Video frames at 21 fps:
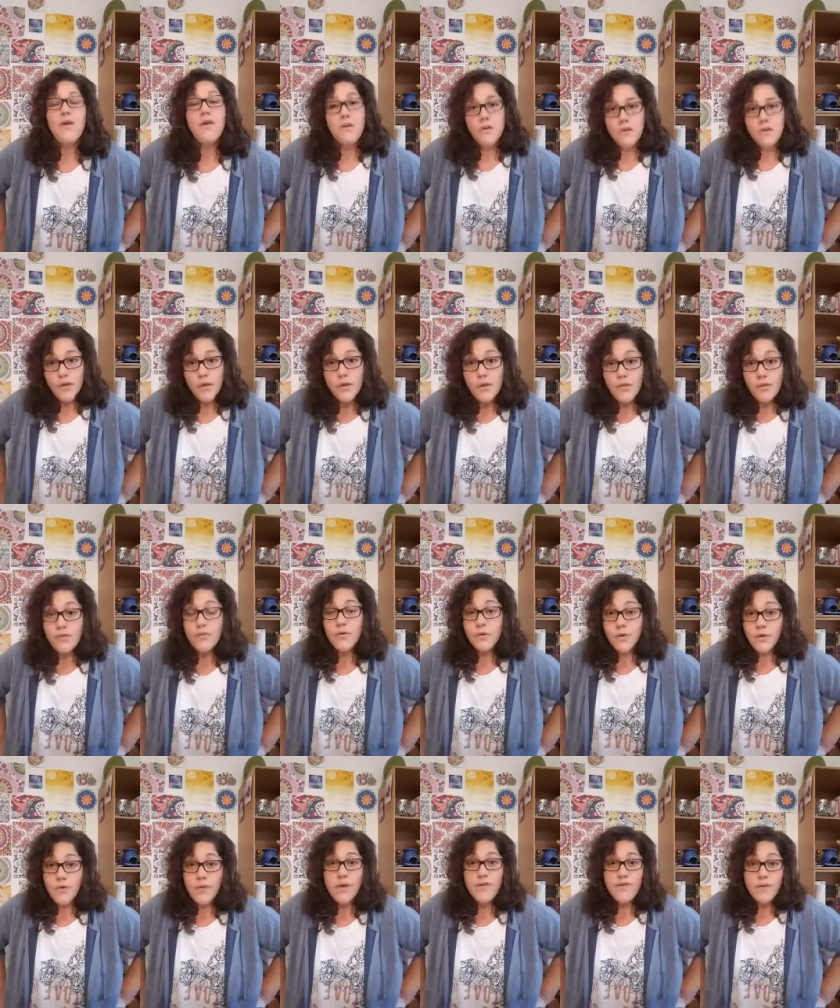You go through a
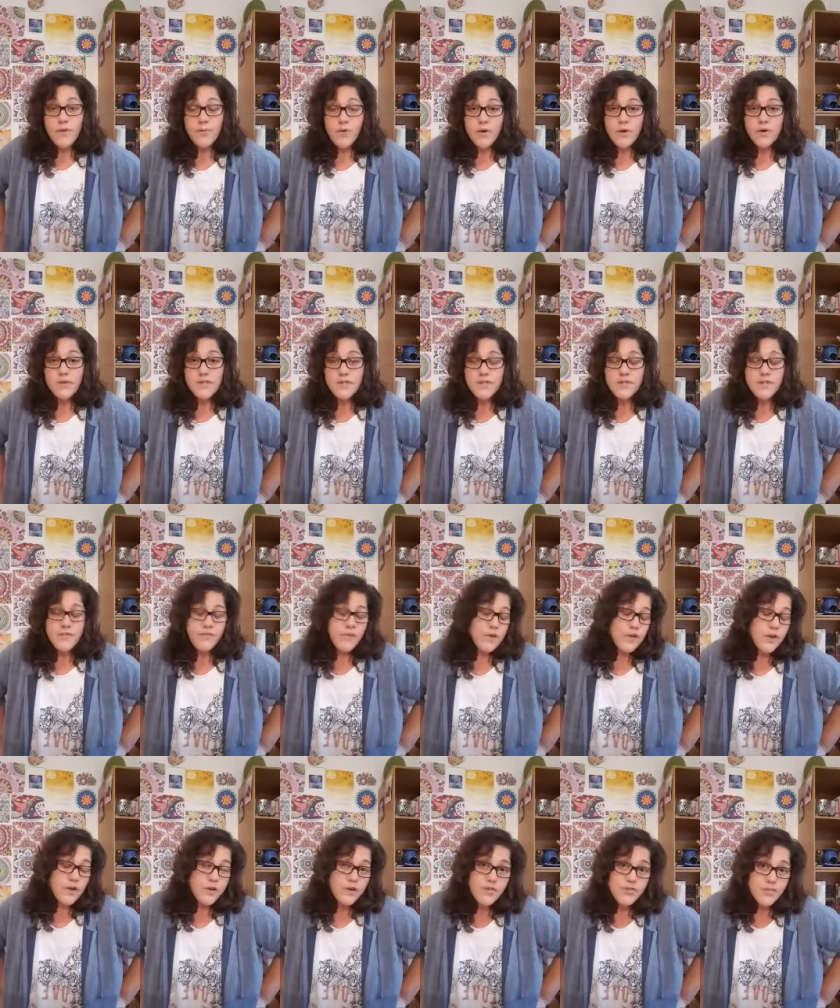grieving process. If you
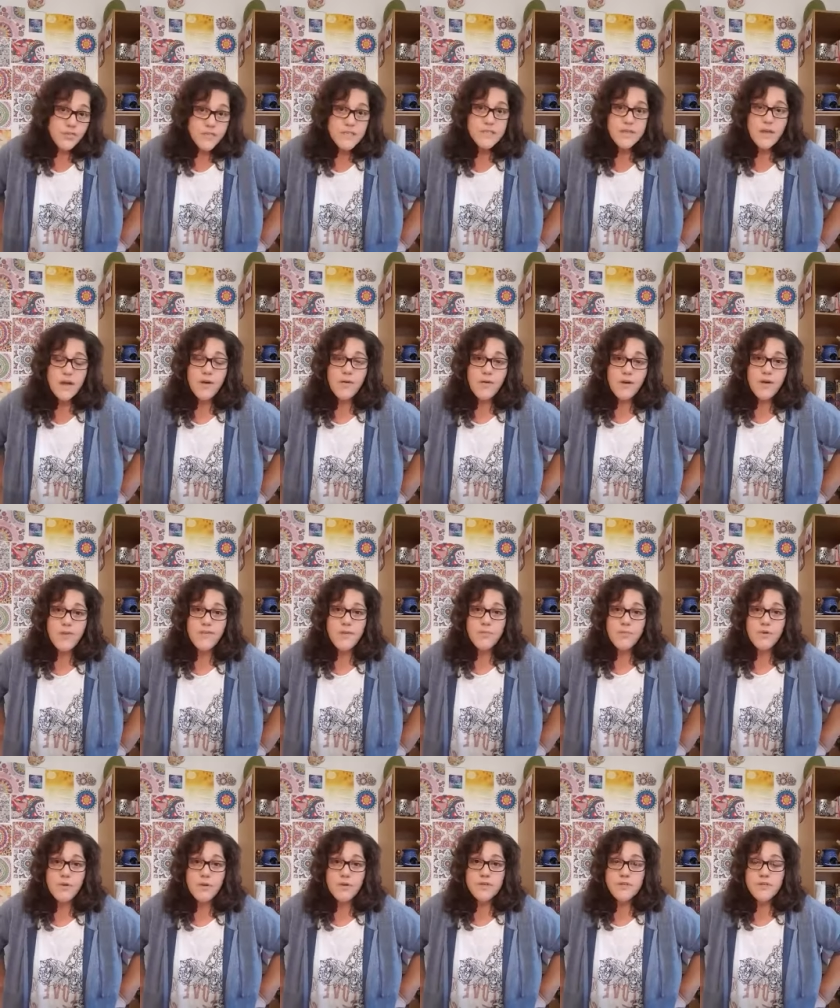don't address that grieving
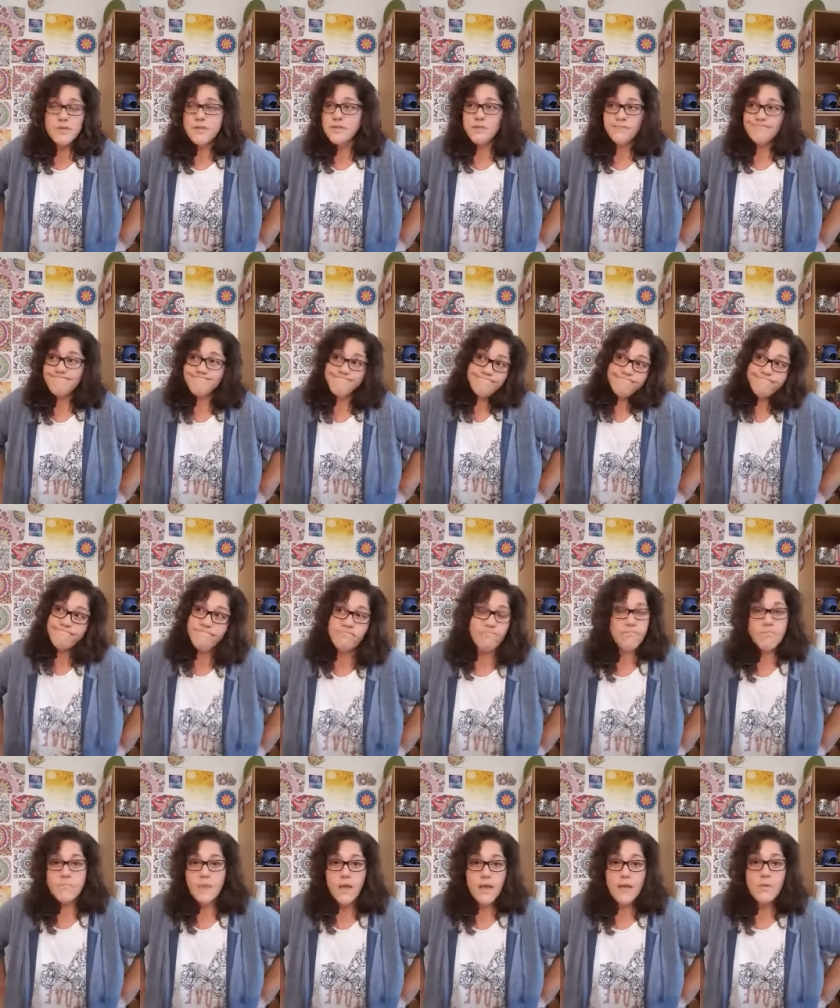process,
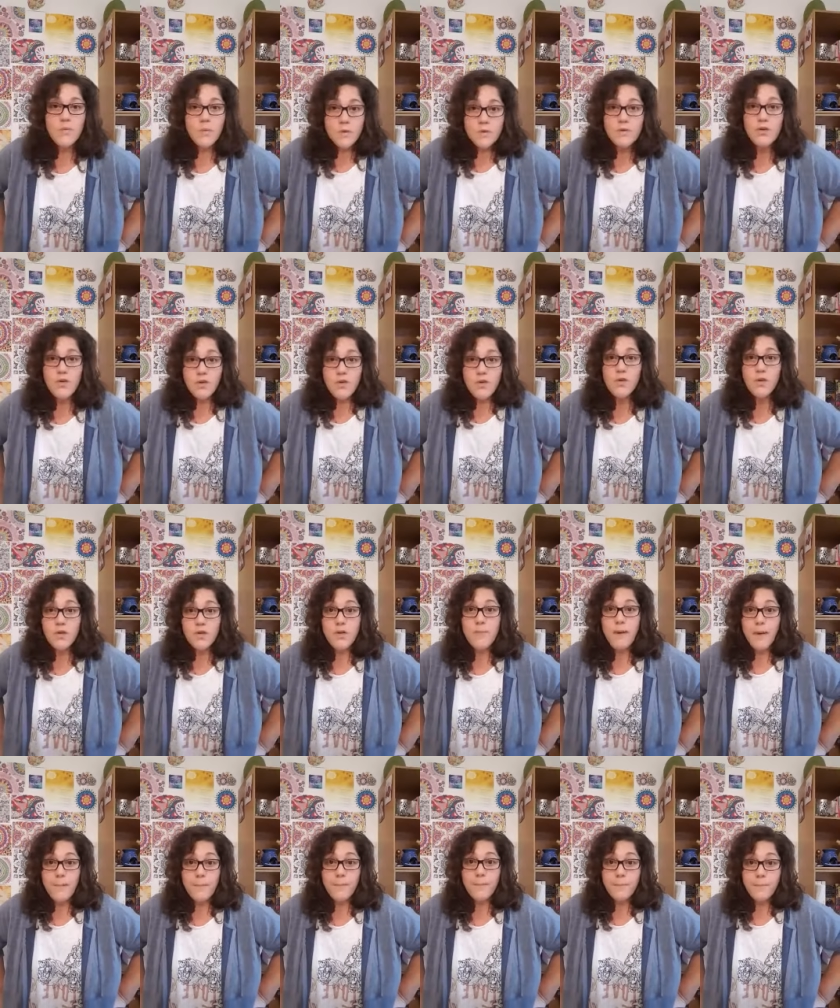it will knock you on your
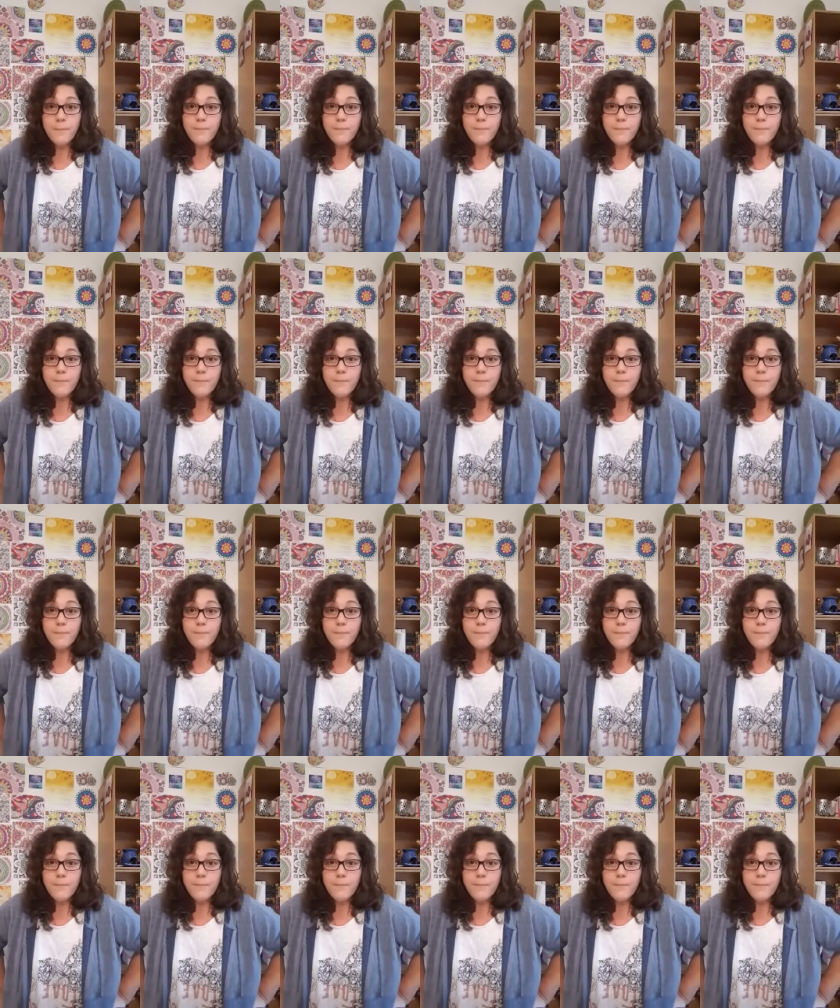bum.